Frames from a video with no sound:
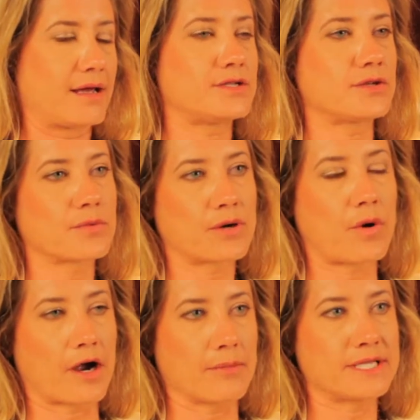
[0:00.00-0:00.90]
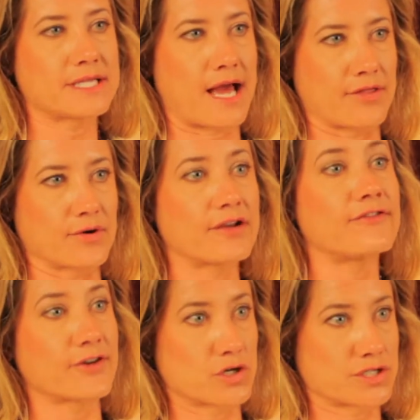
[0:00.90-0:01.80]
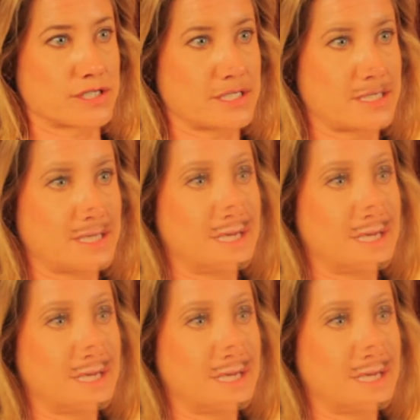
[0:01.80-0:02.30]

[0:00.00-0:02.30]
do the requirements gathering first.